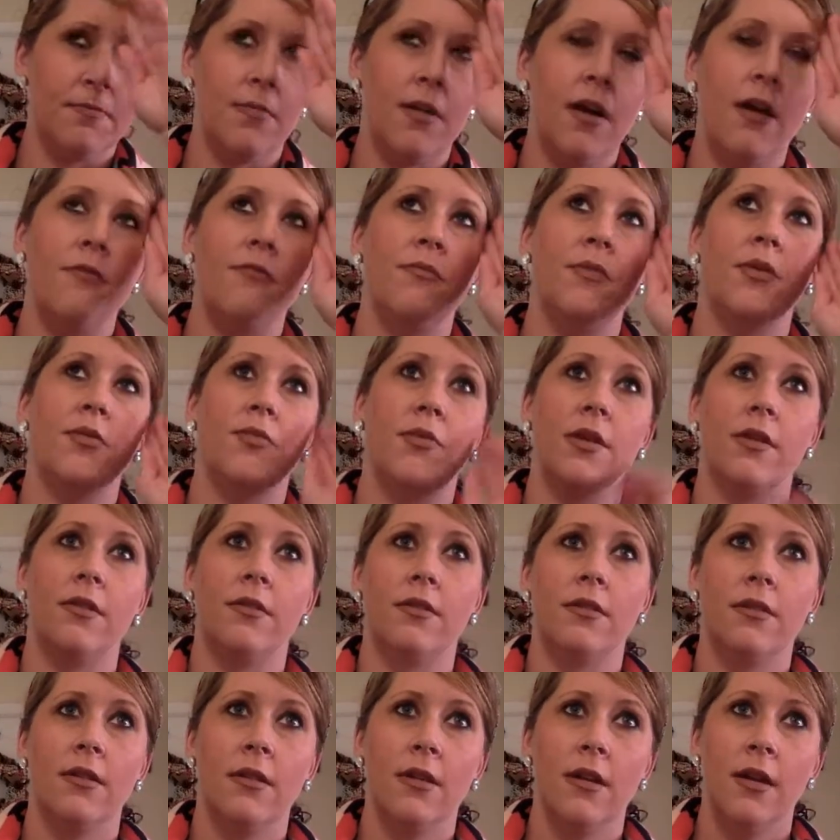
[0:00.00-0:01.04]
I've been
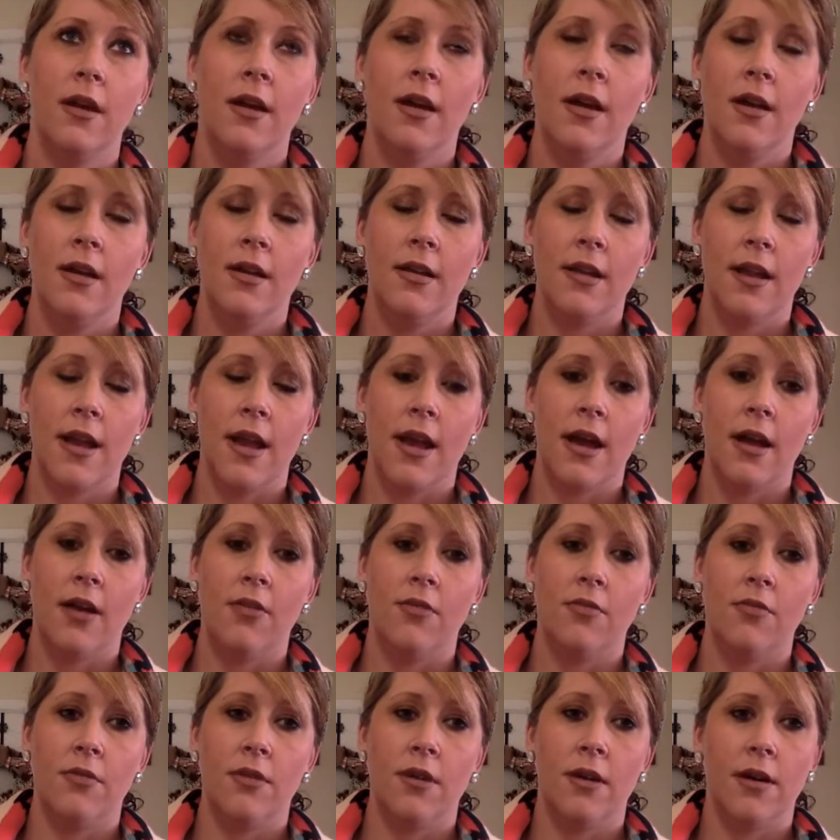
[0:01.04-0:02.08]
with
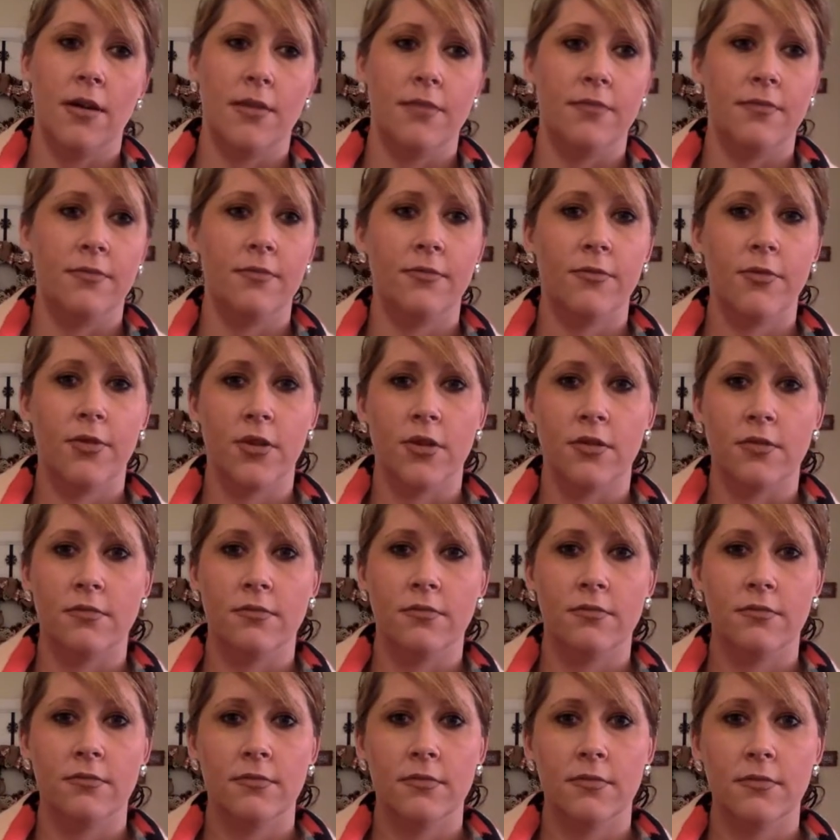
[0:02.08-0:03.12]
now for
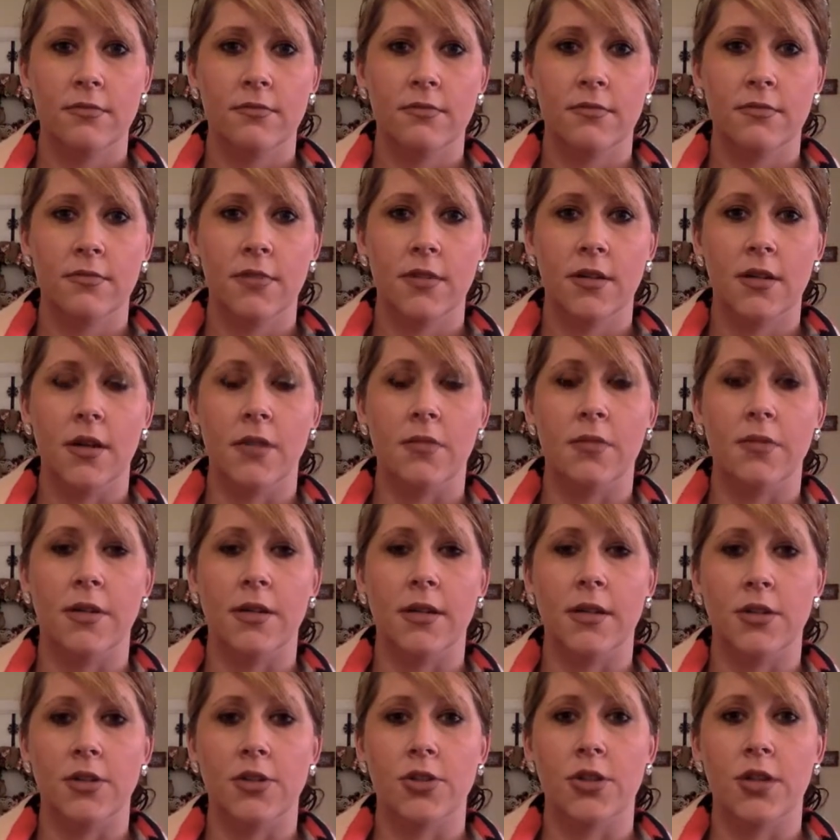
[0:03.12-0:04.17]
a couple of
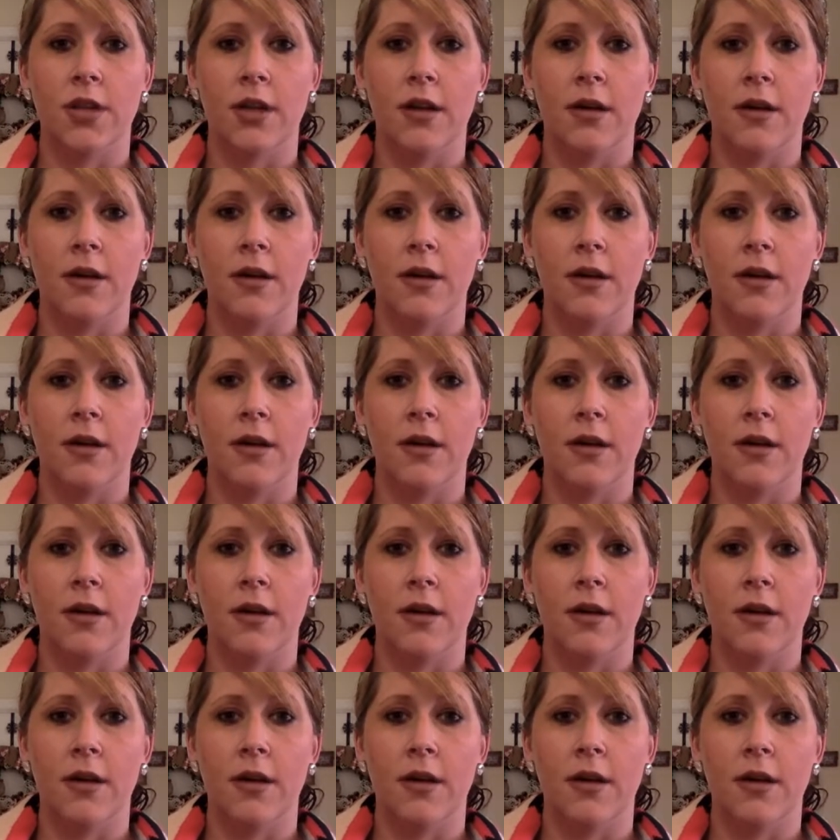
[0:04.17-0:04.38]
years,